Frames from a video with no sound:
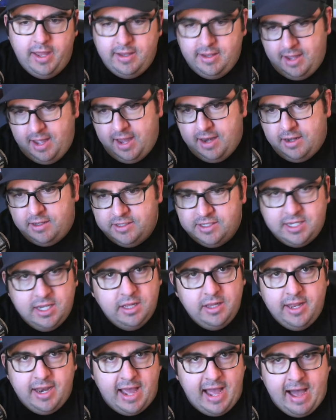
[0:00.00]
and
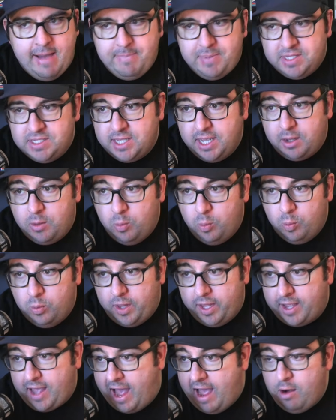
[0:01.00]
until it happens, like
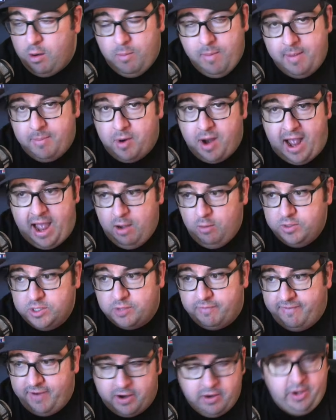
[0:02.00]
I remember I
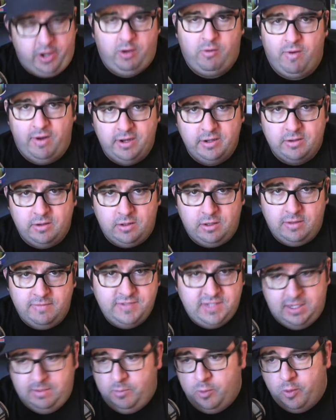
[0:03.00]
was very critical
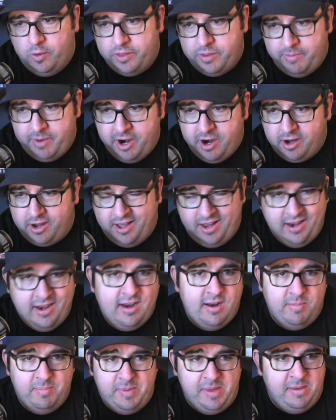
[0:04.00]
of Team North America,
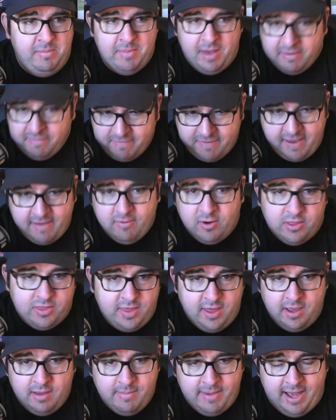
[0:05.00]
and ended up being my
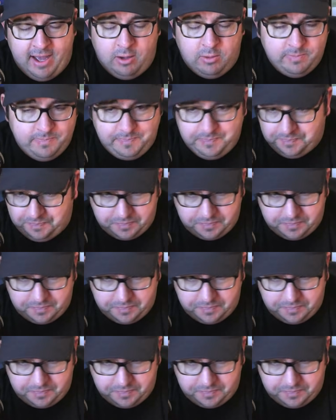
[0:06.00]
favorite thing about